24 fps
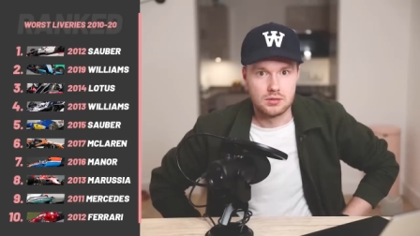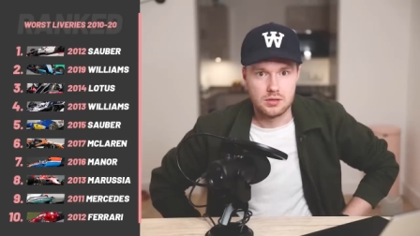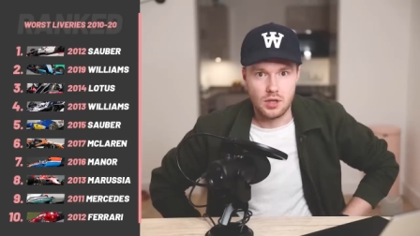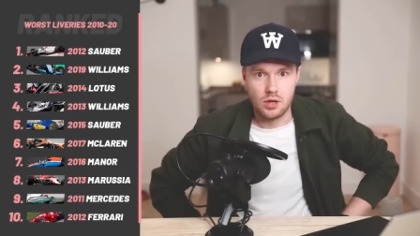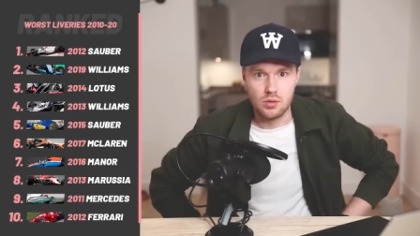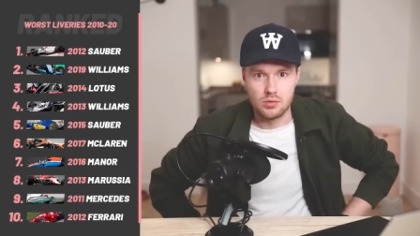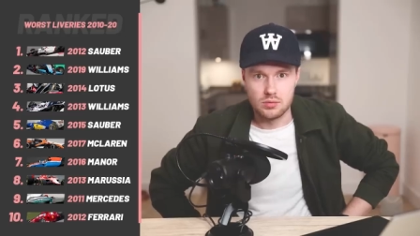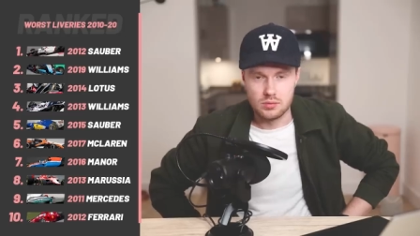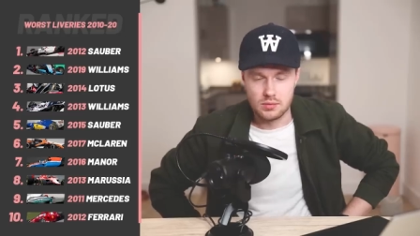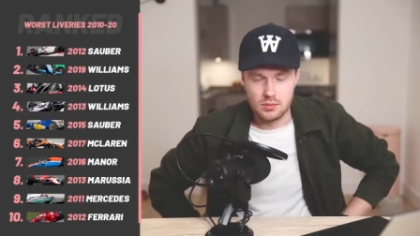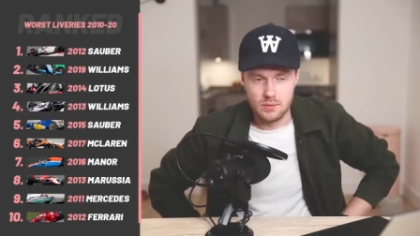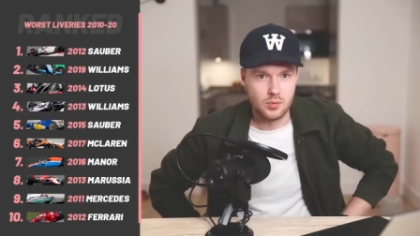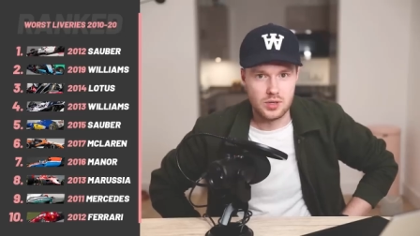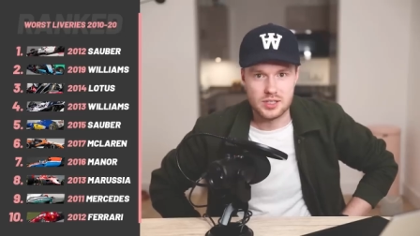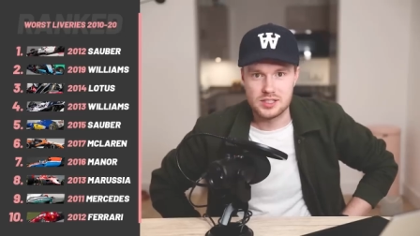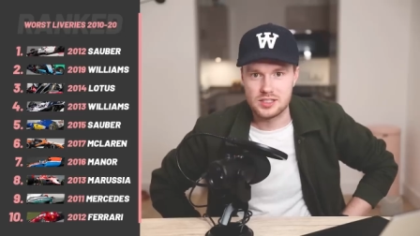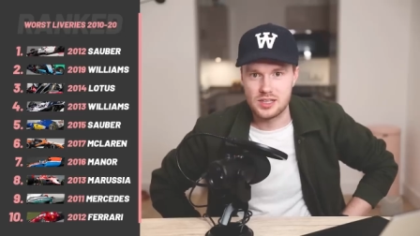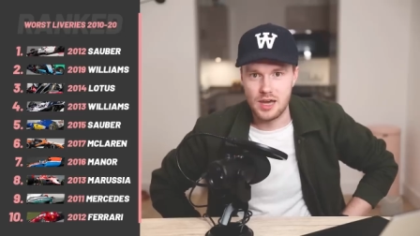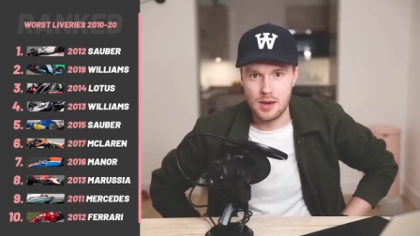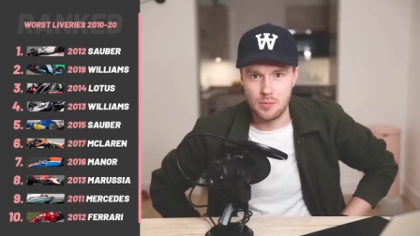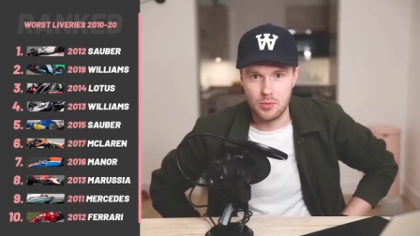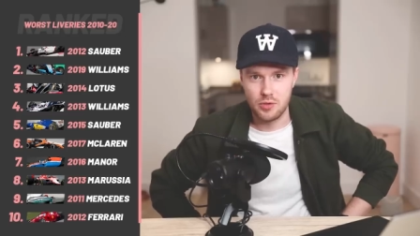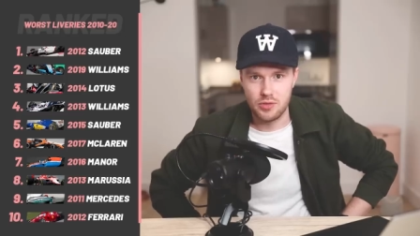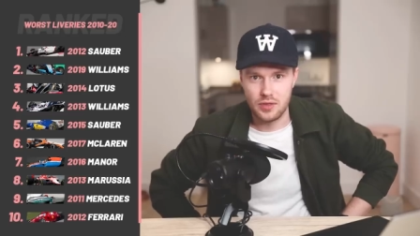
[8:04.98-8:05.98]
Don't West
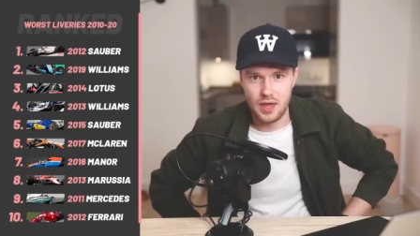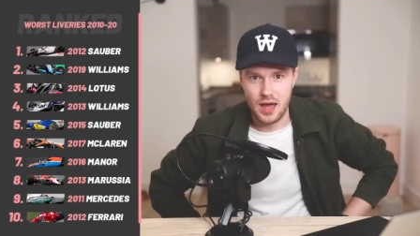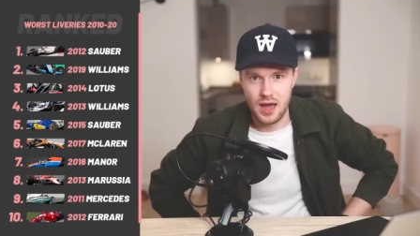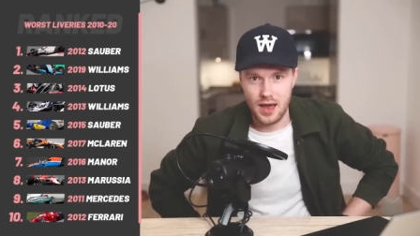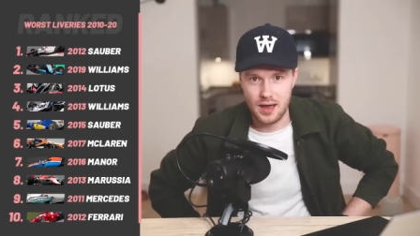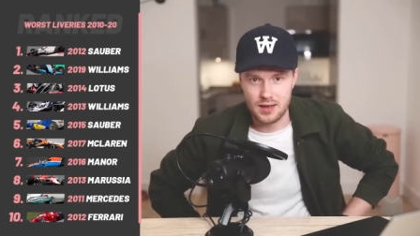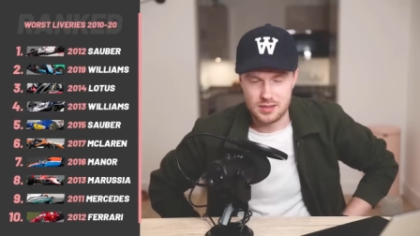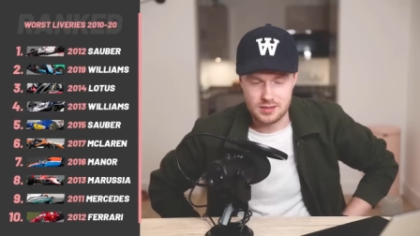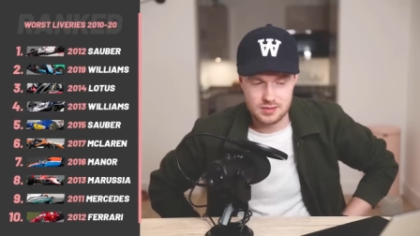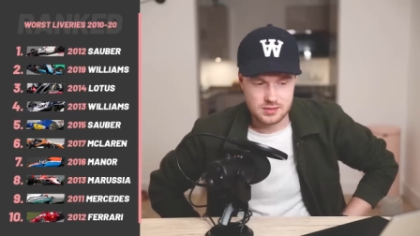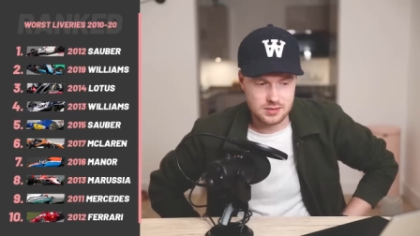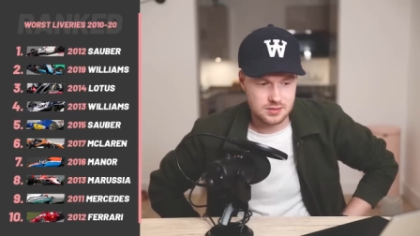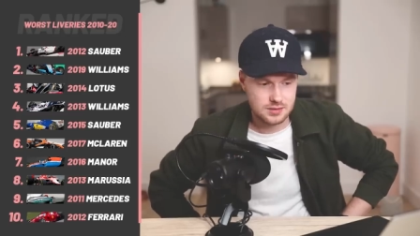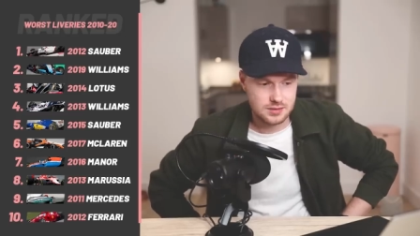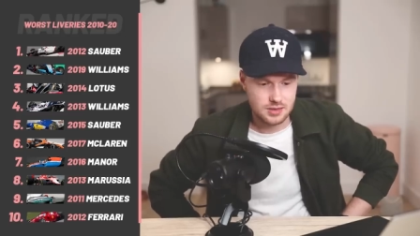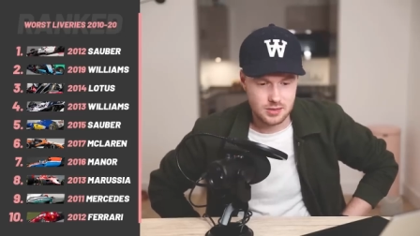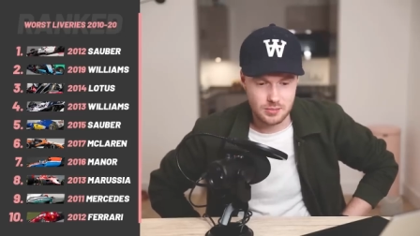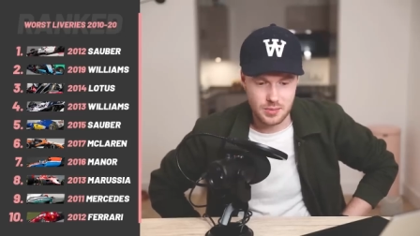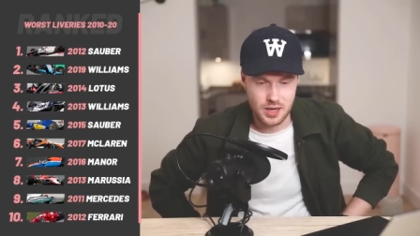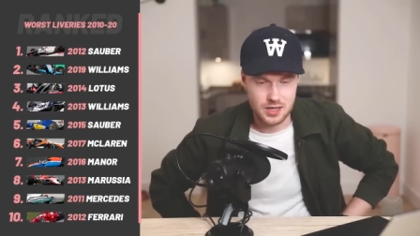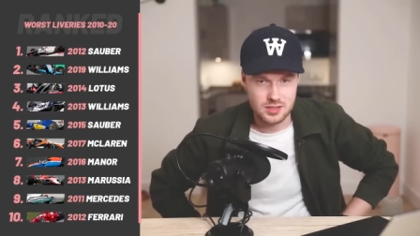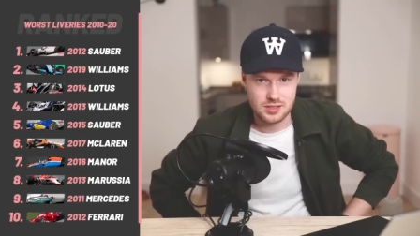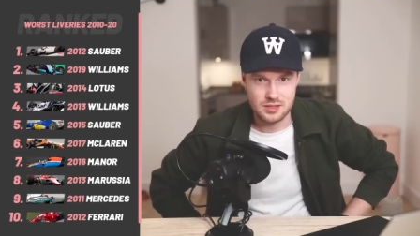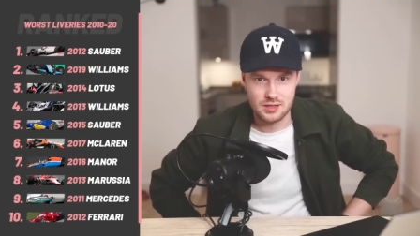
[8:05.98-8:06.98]
Ham on the Haas?
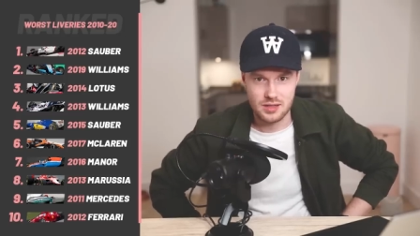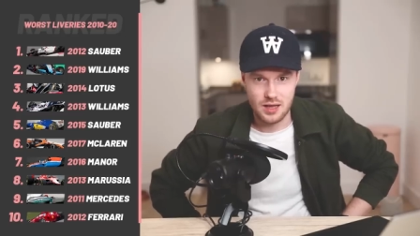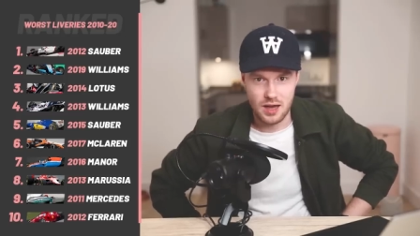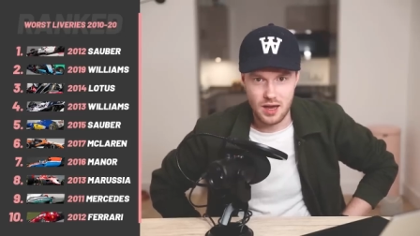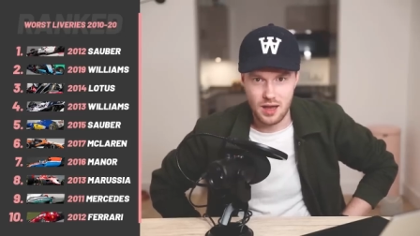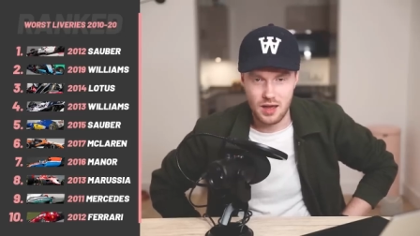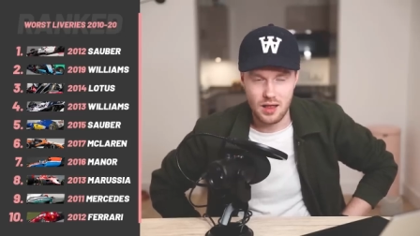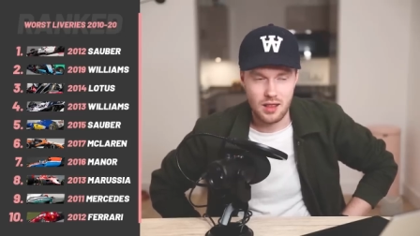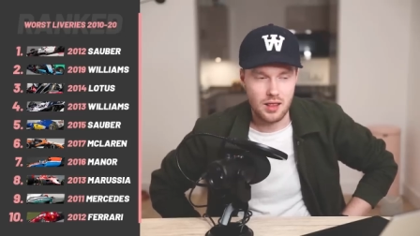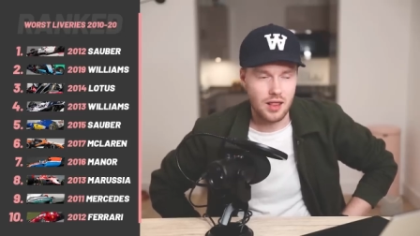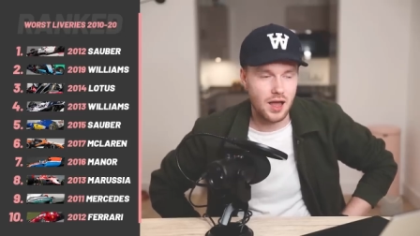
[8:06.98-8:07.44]
Imagine that.